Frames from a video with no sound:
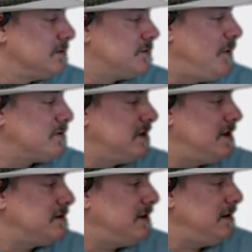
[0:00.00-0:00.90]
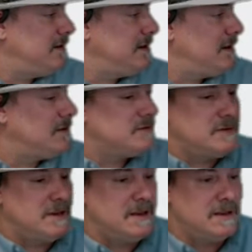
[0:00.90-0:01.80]
Smoke says here, he
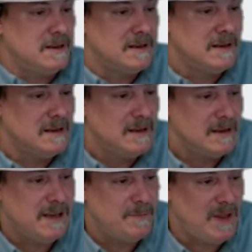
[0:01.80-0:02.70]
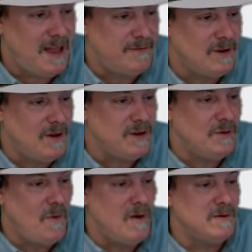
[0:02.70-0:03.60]
goes, uh, keep laughing all
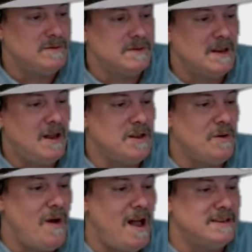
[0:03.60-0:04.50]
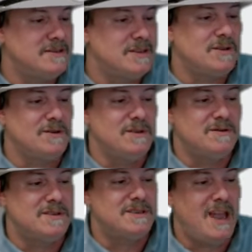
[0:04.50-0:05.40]
you want, all you want. Just don't
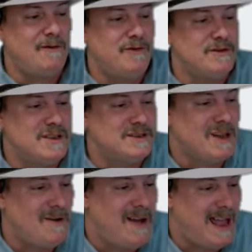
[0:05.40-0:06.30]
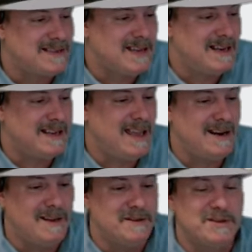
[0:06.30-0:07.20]
use the San Francisco accent
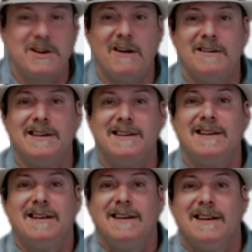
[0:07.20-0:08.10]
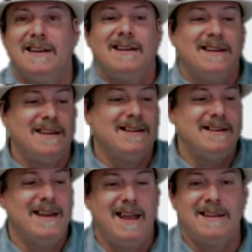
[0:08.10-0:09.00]
again on the show. He he
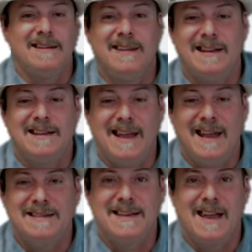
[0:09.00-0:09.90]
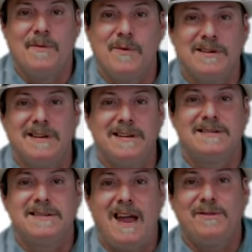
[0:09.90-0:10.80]
couldn't handle that the last time we did the
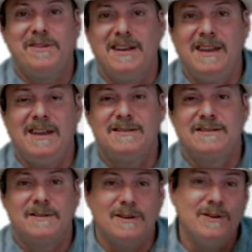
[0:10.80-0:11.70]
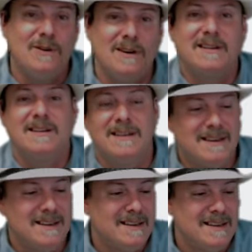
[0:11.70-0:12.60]
South, the East, the New York, the
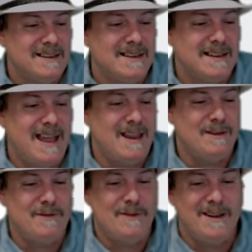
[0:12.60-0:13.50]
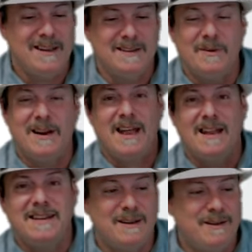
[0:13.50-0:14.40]
the California, and when it
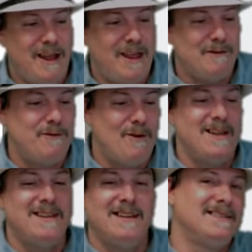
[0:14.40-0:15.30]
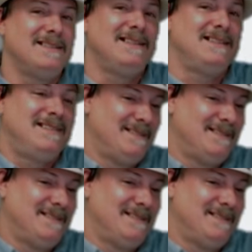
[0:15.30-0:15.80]
got to the California, he,